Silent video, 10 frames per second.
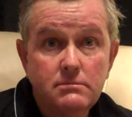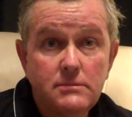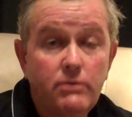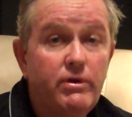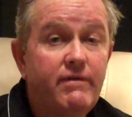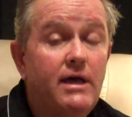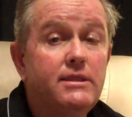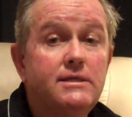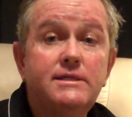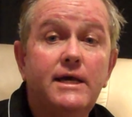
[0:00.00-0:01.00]
And we've got
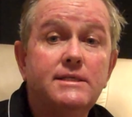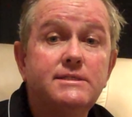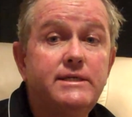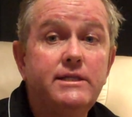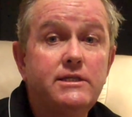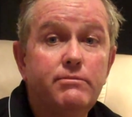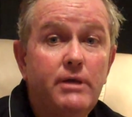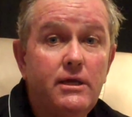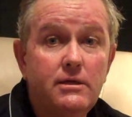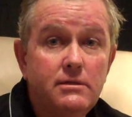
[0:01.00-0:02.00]
the debt ceiling
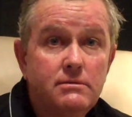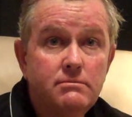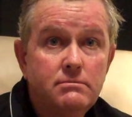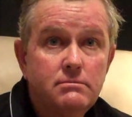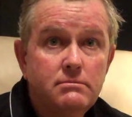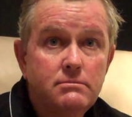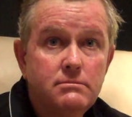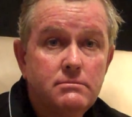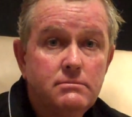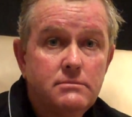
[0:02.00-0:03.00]
debate.
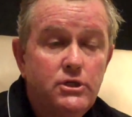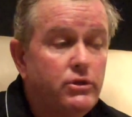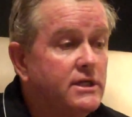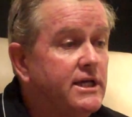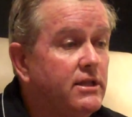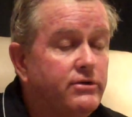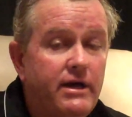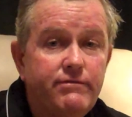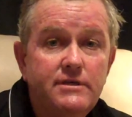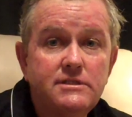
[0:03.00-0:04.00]
You know, they
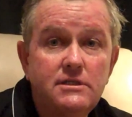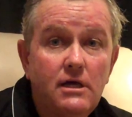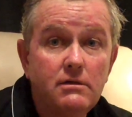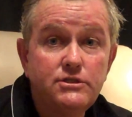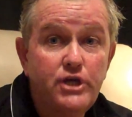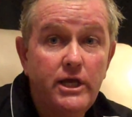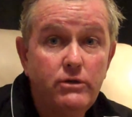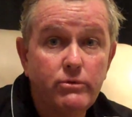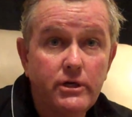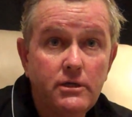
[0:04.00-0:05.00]
telegraphed this in
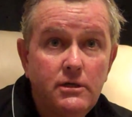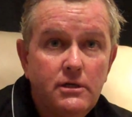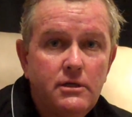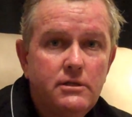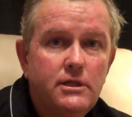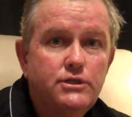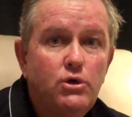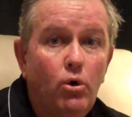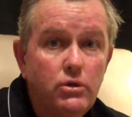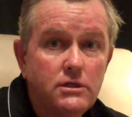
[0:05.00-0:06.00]
January. They
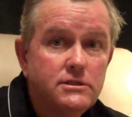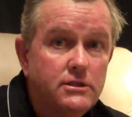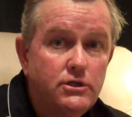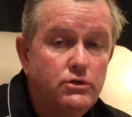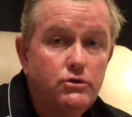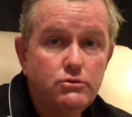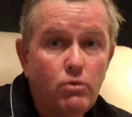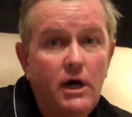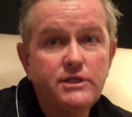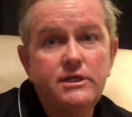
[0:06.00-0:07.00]
told us in the news,
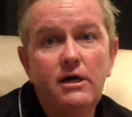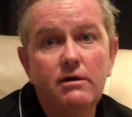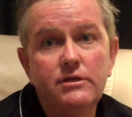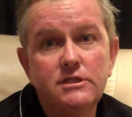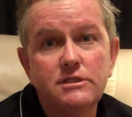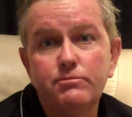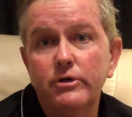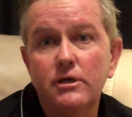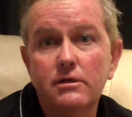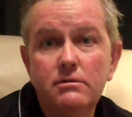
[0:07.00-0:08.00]
watch out this
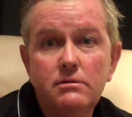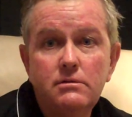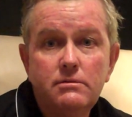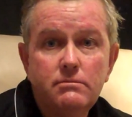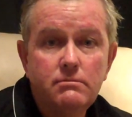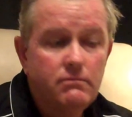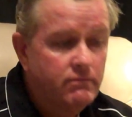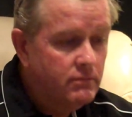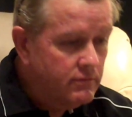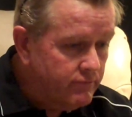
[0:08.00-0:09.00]
spring
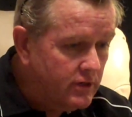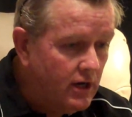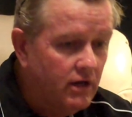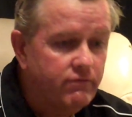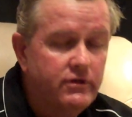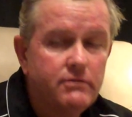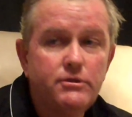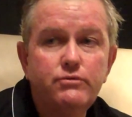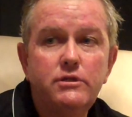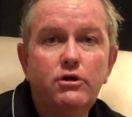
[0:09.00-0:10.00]
for conflict
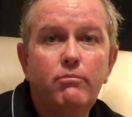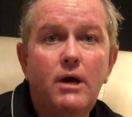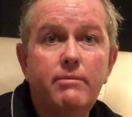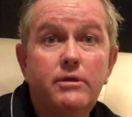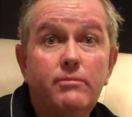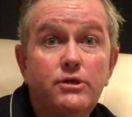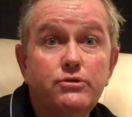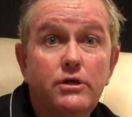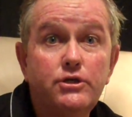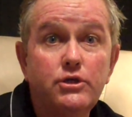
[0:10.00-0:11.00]
between the Obama
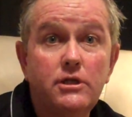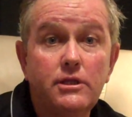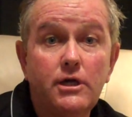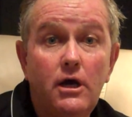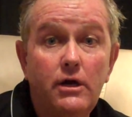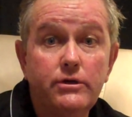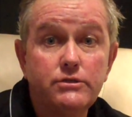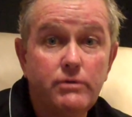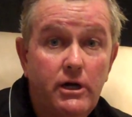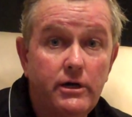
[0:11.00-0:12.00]
administration and the Congress
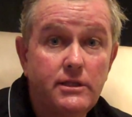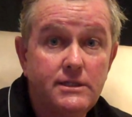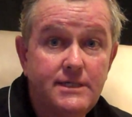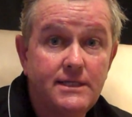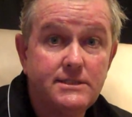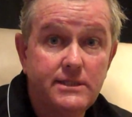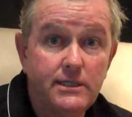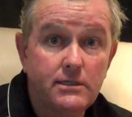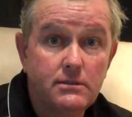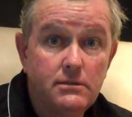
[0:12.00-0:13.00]
regarding the debt ceiling.